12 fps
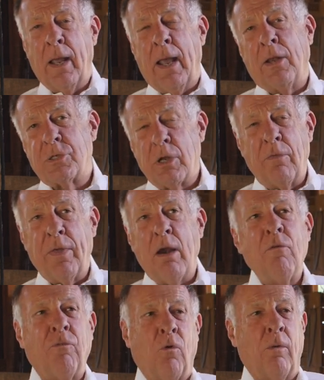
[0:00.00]
And so
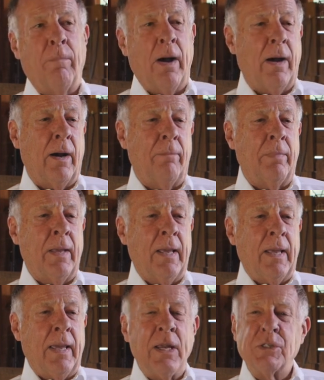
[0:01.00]
therefore, Bob,
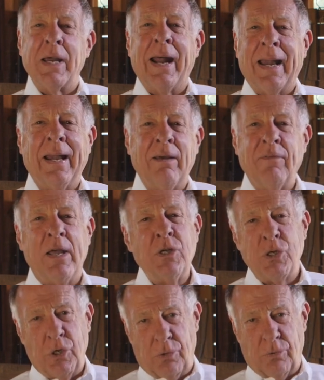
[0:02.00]
he's got to live
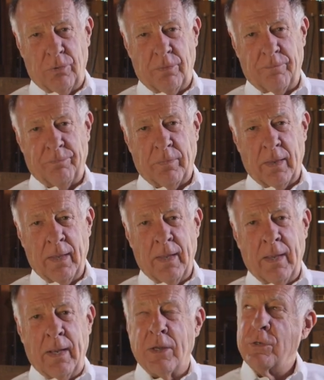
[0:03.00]
in you.
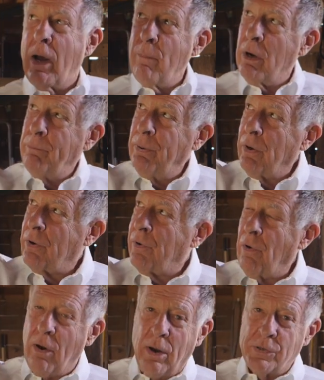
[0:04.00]
So I'm going to put a
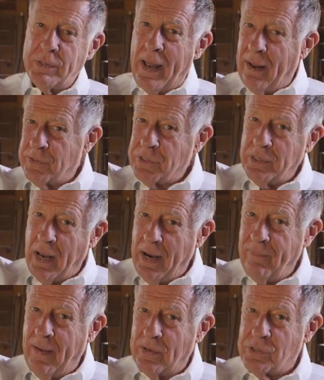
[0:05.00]
cross
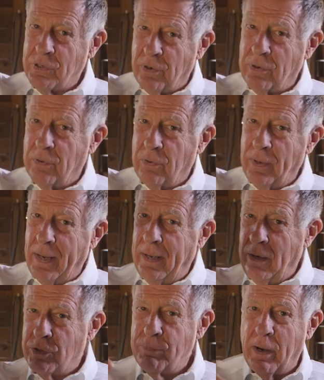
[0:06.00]
outside that circle, and
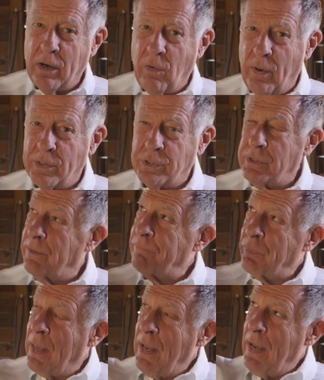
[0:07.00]
here's my question.
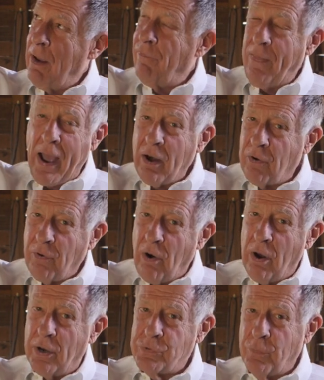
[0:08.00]
If that
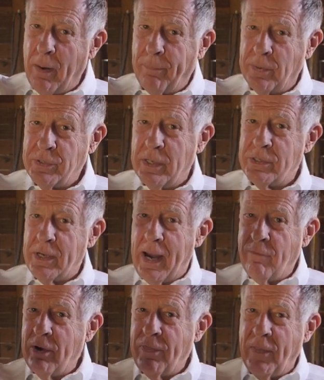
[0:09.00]
cross represents
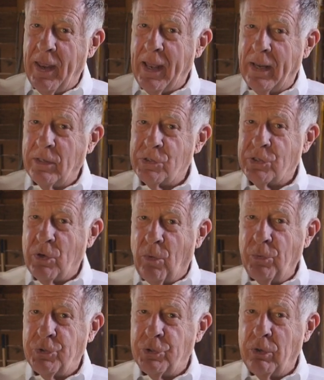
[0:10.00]
everything I just
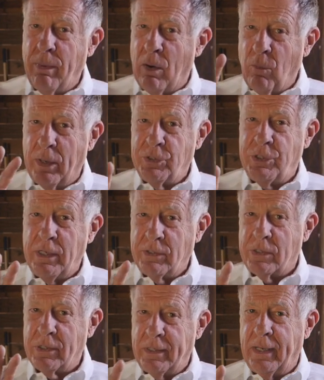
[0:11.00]
told you about what
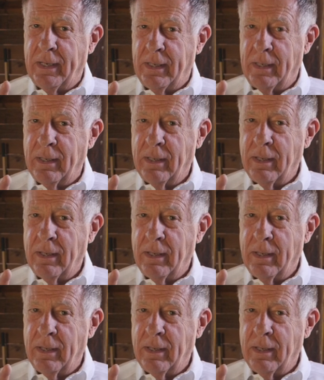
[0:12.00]
Jesus did,